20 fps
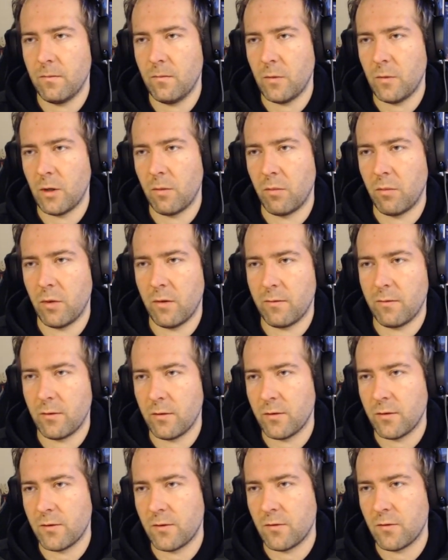Above
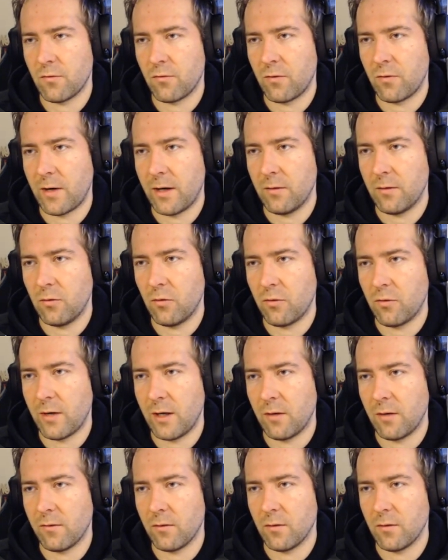us, right to the
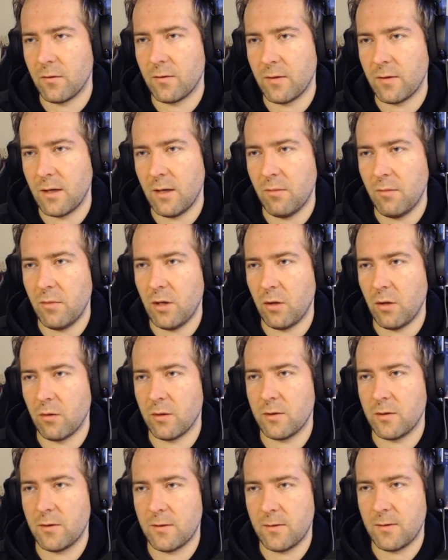right of us, and below
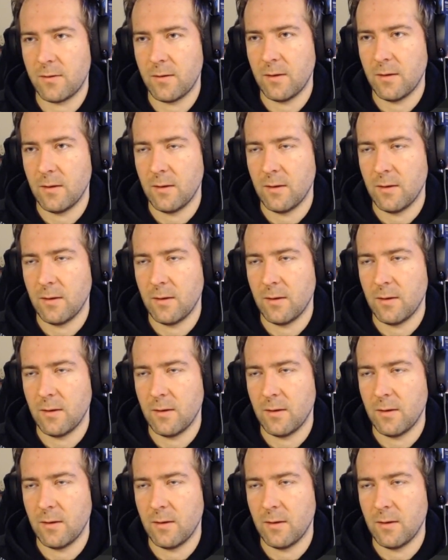us.